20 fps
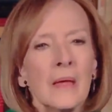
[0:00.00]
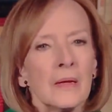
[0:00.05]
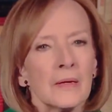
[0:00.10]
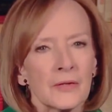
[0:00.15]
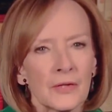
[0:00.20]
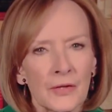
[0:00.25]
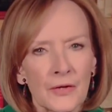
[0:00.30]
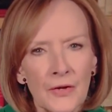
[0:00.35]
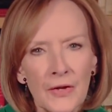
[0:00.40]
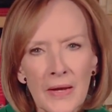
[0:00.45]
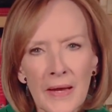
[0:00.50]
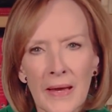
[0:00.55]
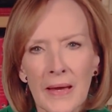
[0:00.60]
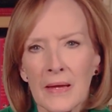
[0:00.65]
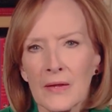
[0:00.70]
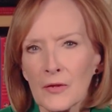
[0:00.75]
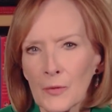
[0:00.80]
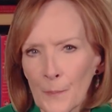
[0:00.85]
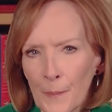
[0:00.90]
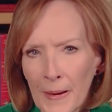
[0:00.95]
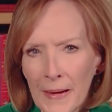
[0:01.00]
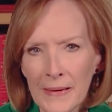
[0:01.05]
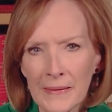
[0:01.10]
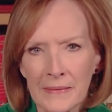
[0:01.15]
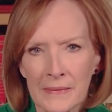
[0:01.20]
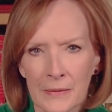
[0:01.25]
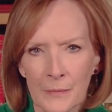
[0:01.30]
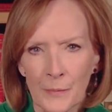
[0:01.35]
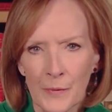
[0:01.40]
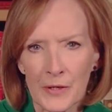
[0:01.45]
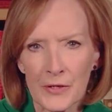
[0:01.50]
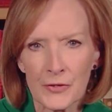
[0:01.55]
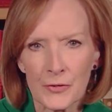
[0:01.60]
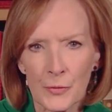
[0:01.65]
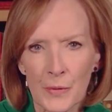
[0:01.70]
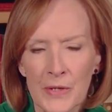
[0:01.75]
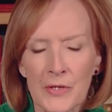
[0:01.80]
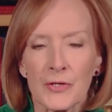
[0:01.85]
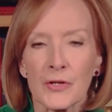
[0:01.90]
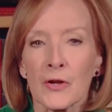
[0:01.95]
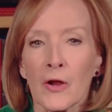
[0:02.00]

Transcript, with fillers: Today, the Biden administration